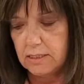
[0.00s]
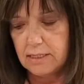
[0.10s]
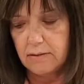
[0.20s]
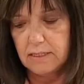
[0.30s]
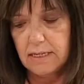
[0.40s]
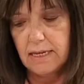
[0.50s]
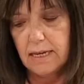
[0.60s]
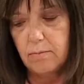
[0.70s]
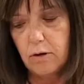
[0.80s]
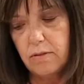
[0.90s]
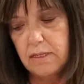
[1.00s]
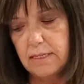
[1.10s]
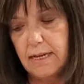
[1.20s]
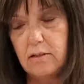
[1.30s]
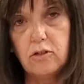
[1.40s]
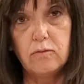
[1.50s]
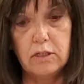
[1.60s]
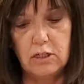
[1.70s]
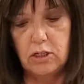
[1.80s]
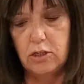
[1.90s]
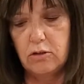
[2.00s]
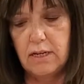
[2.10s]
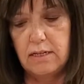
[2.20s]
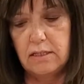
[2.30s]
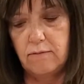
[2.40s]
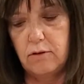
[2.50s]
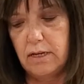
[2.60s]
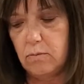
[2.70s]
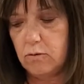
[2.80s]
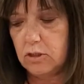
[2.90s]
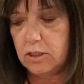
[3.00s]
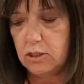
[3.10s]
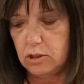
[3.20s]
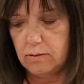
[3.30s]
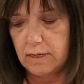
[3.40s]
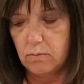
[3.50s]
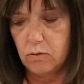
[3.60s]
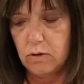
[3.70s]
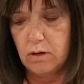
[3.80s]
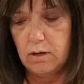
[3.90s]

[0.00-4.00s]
Now this again, both these salads are really to your taste. If you like more cheese, you add more.